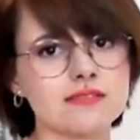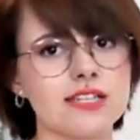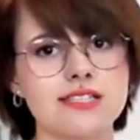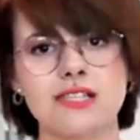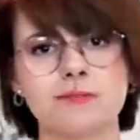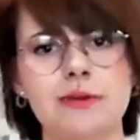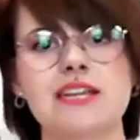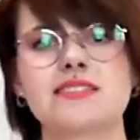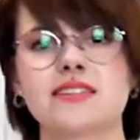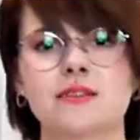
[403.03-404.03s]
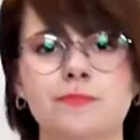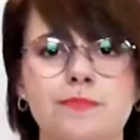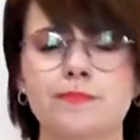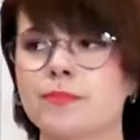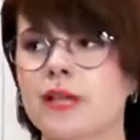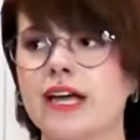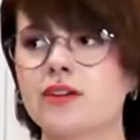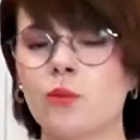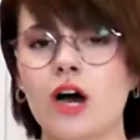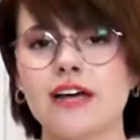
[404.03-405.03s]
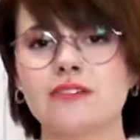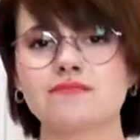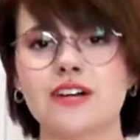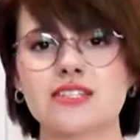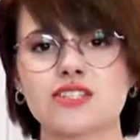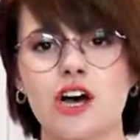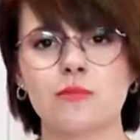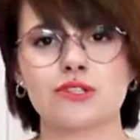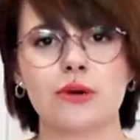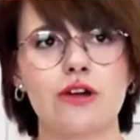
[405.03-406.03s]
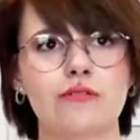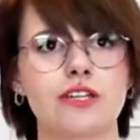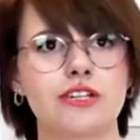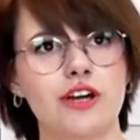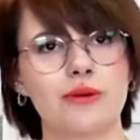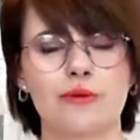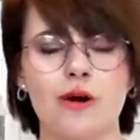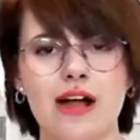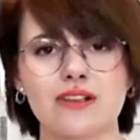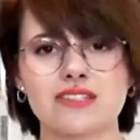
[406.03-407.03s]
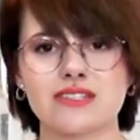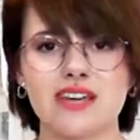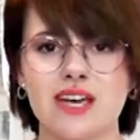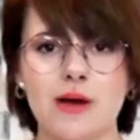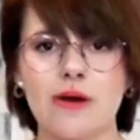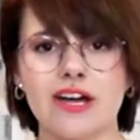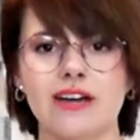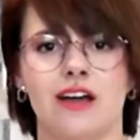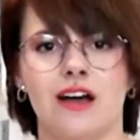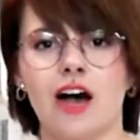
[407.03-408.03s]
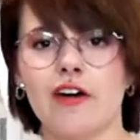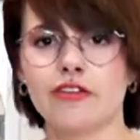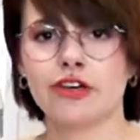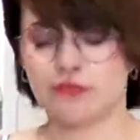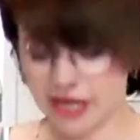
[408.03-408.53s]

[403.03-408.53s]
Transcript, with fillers: It's a basic plain white vest top, so I don't really know what else to say about it, other than,